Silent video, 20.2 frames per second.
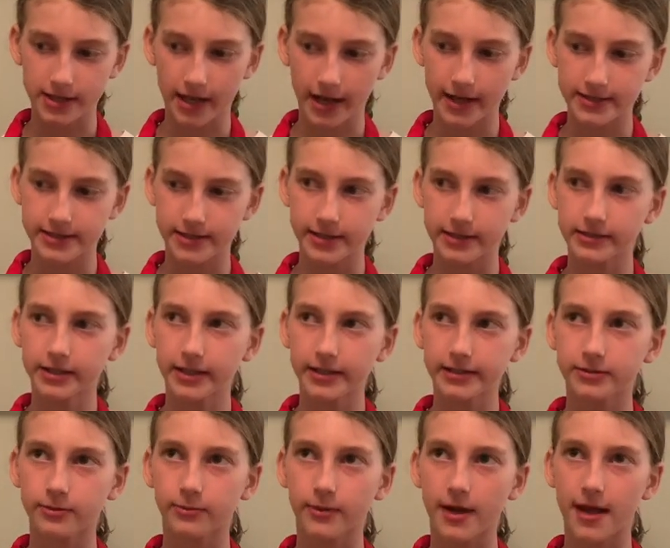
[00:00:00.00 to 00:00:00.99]
I did like
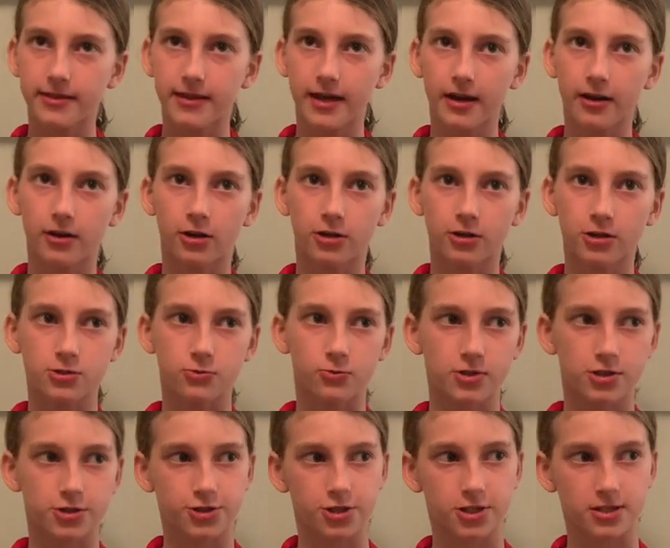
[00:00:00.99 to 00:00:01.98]
the way that hers
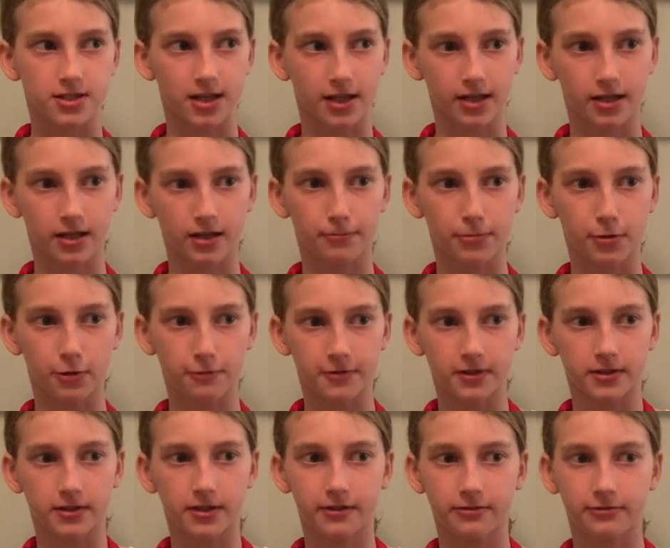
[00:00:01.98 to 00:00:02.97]
was just like a
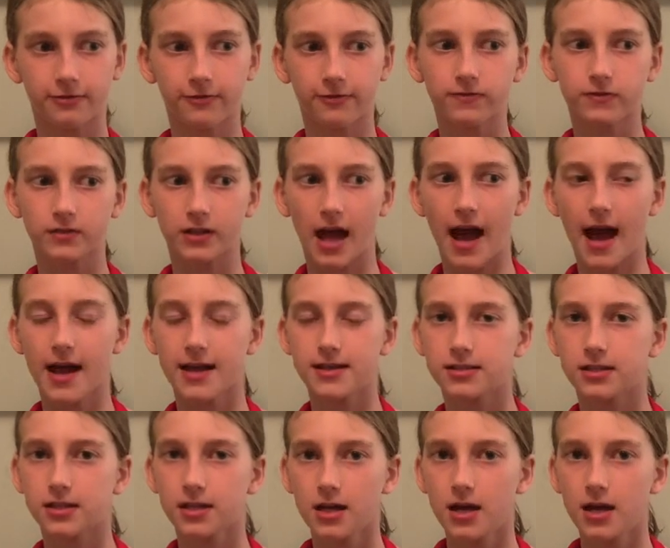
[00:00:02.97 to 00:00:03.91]
perfectly flat